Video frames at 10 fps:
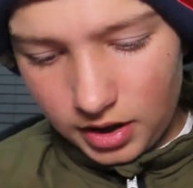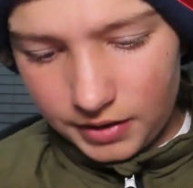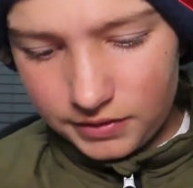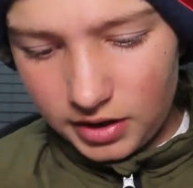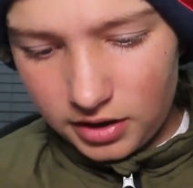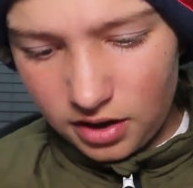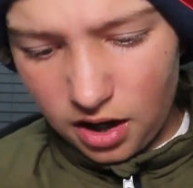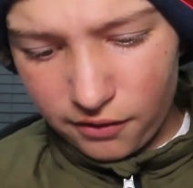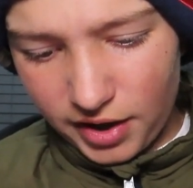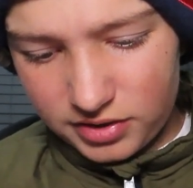And there
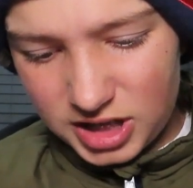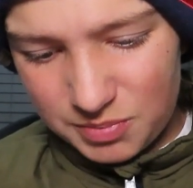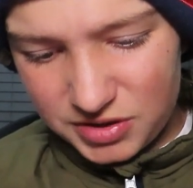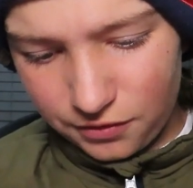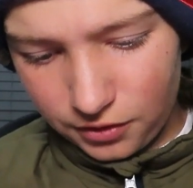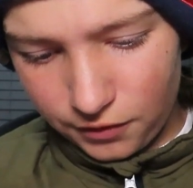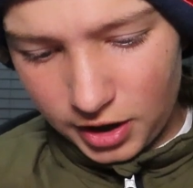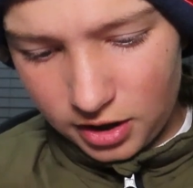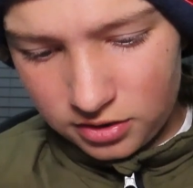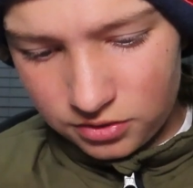are our tips for the
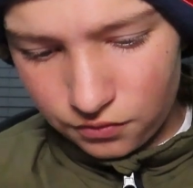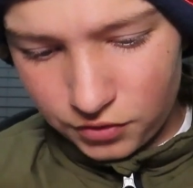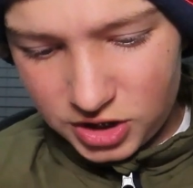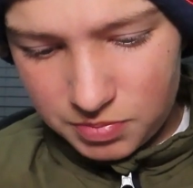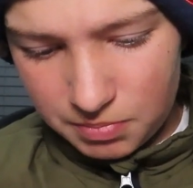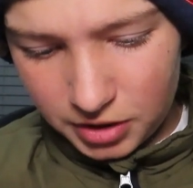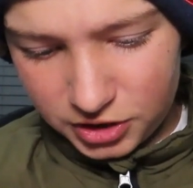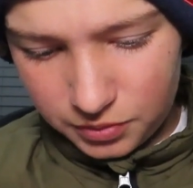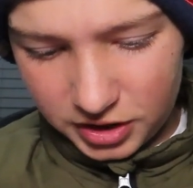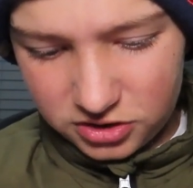round. Richmond
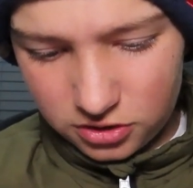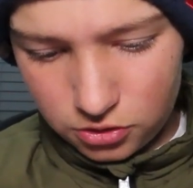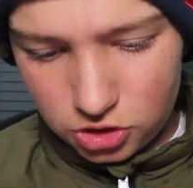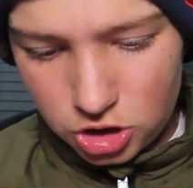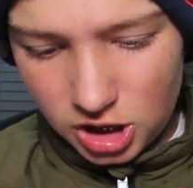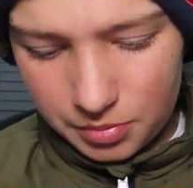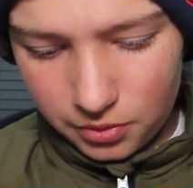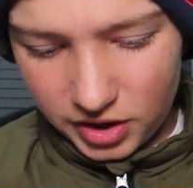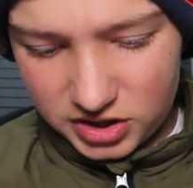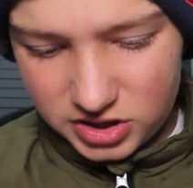by 22,
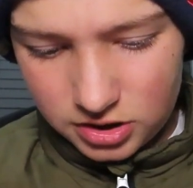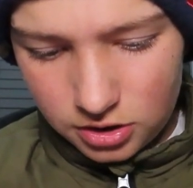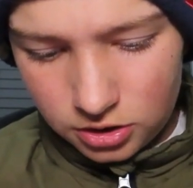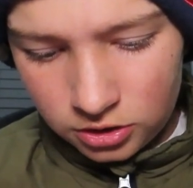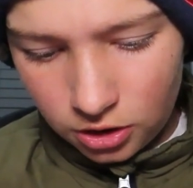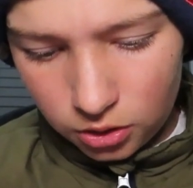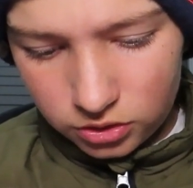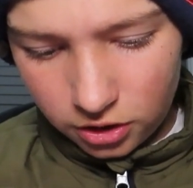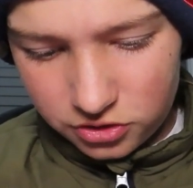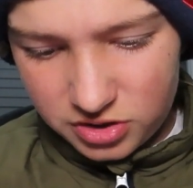GWS,
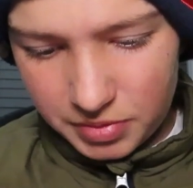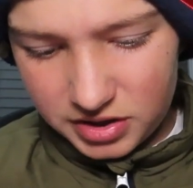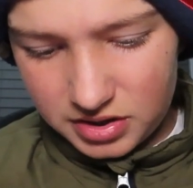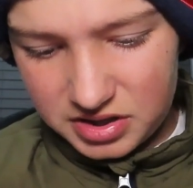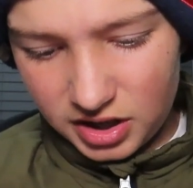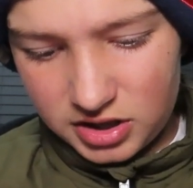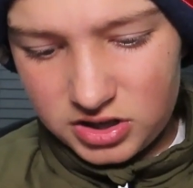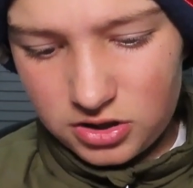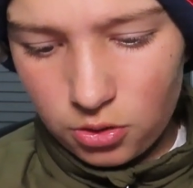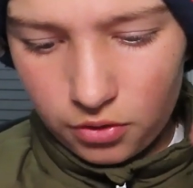Gold Coast to beat the
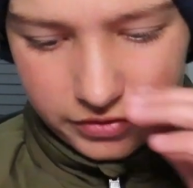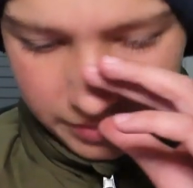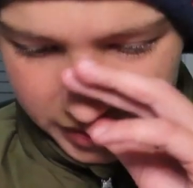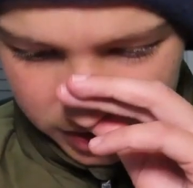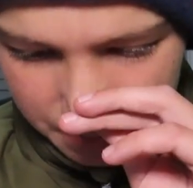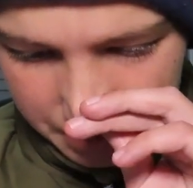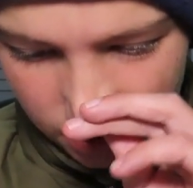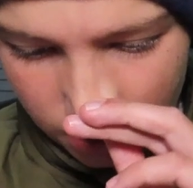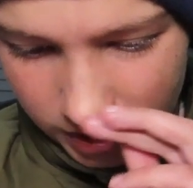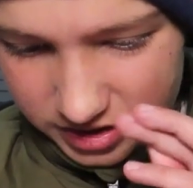Saints, North to beat the
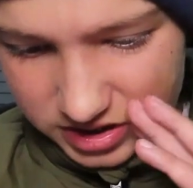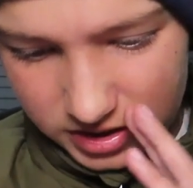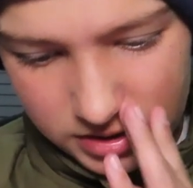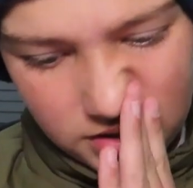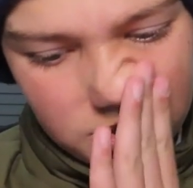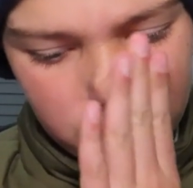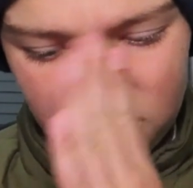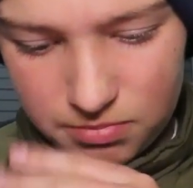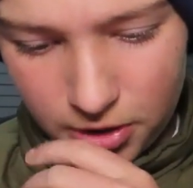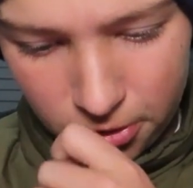Pies, Sydney to
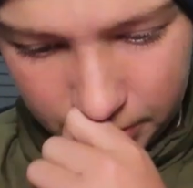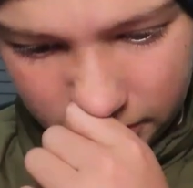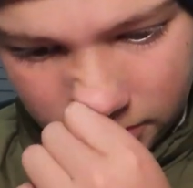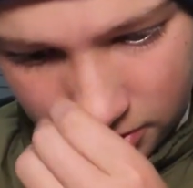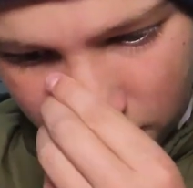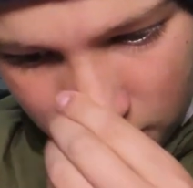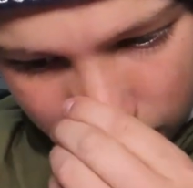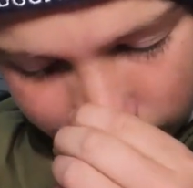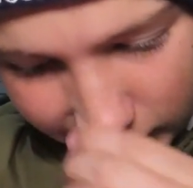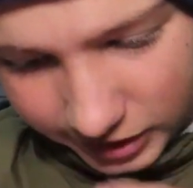beat Melbourne,
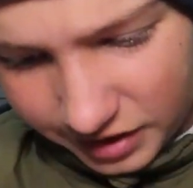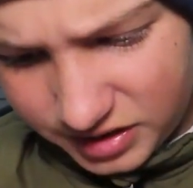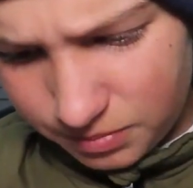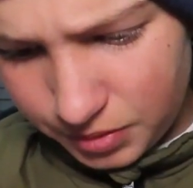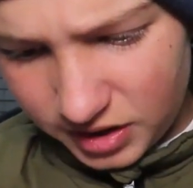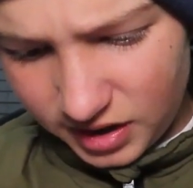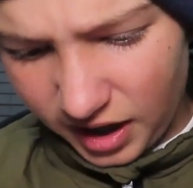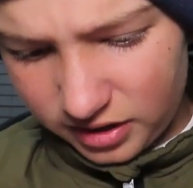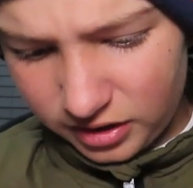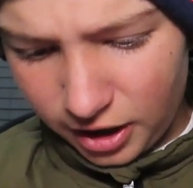Port Adelaide to beat
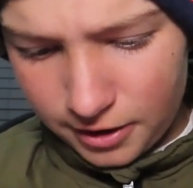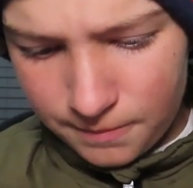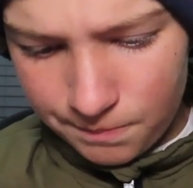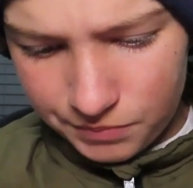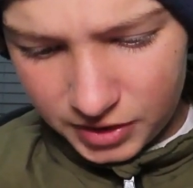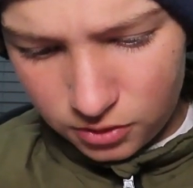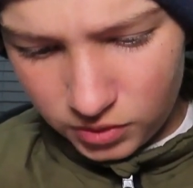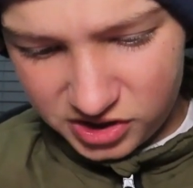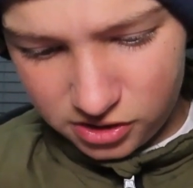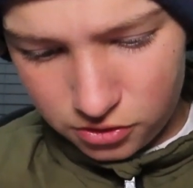Adelaide,
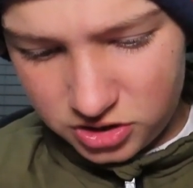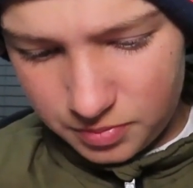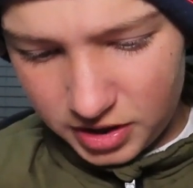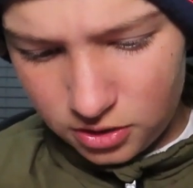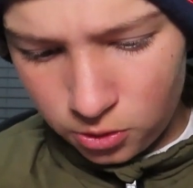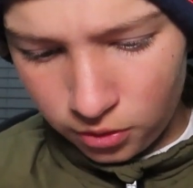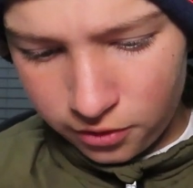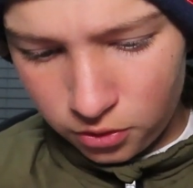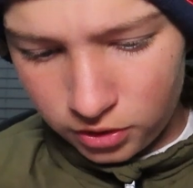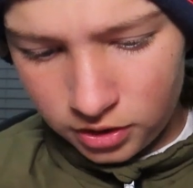West Coast to beat
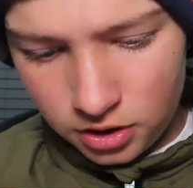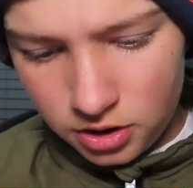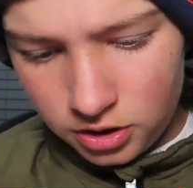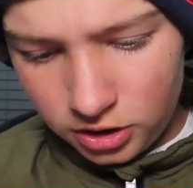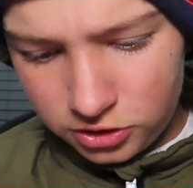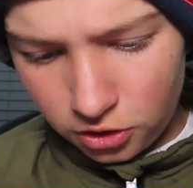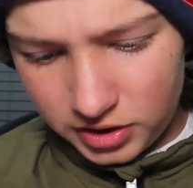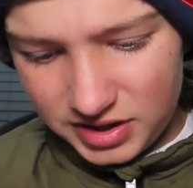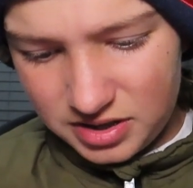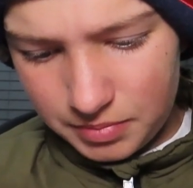Hawthorn, the
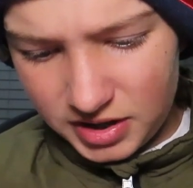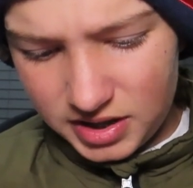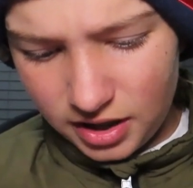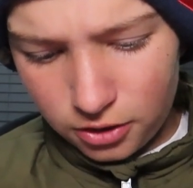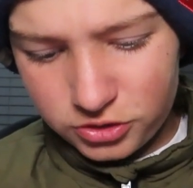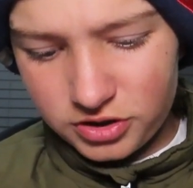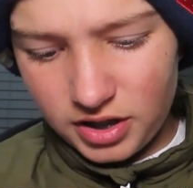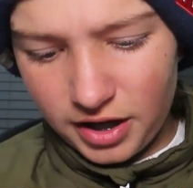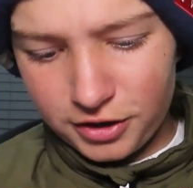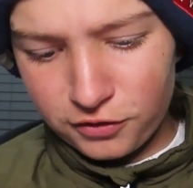Doggies to beat
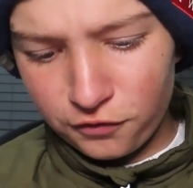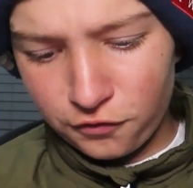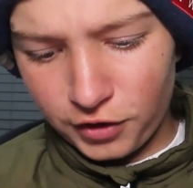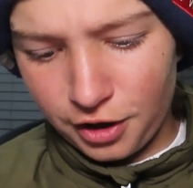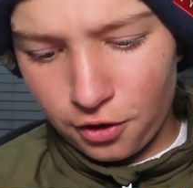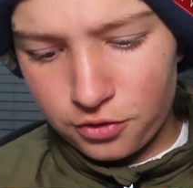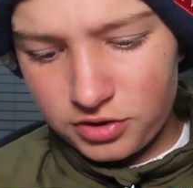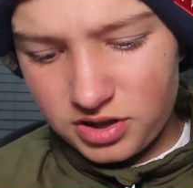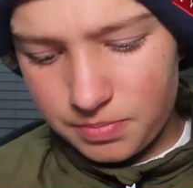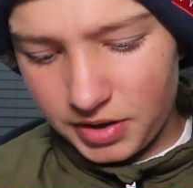Carlton, and Freo
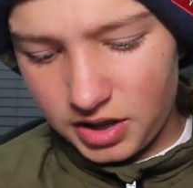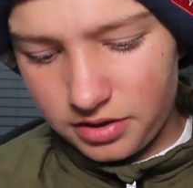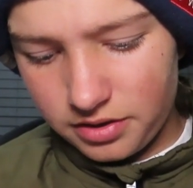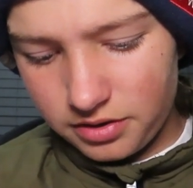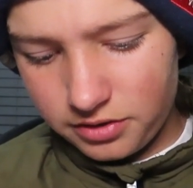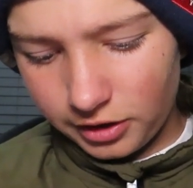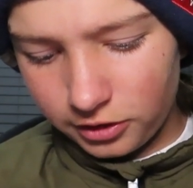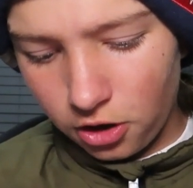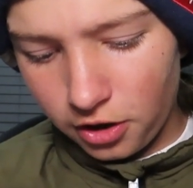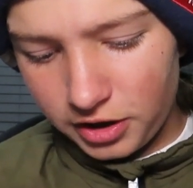to beat the
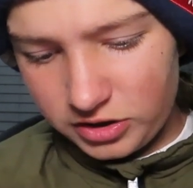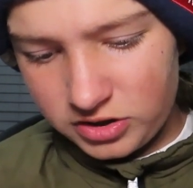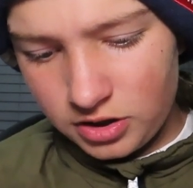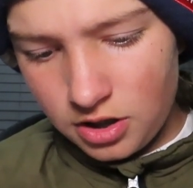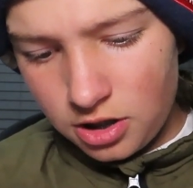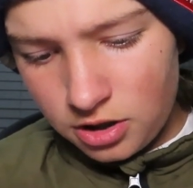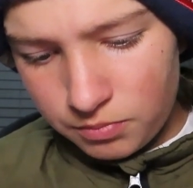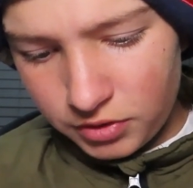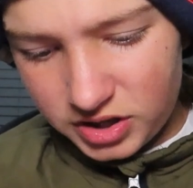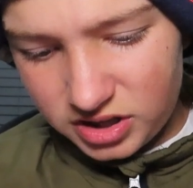Lions.
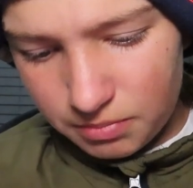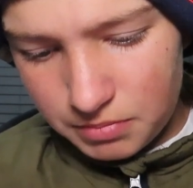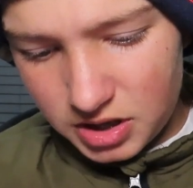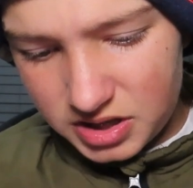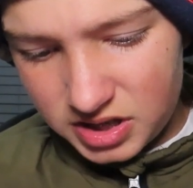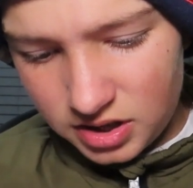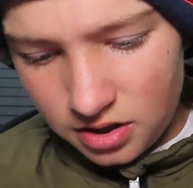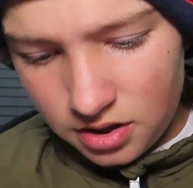Press submit.